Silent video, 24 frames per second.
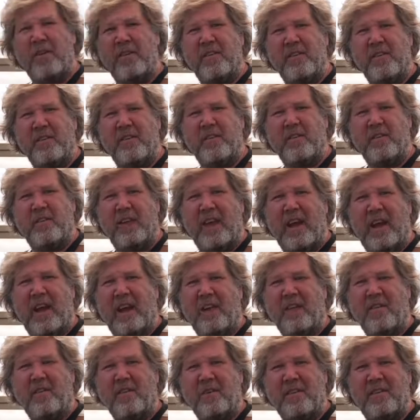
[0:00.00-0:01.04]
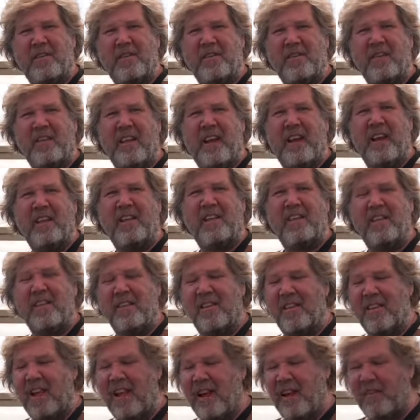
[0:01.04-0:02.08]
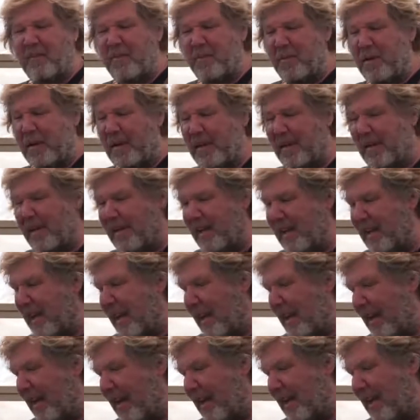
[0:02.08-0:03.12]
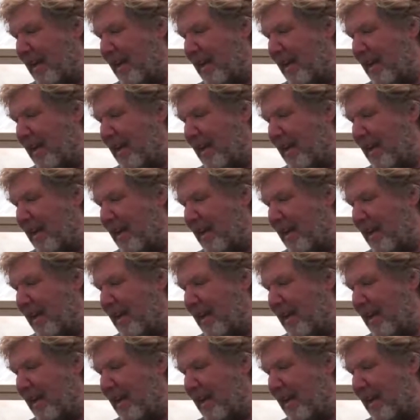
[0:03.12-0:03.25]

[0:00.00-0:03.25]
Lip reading: in a tray, which is nice because not everybody can get it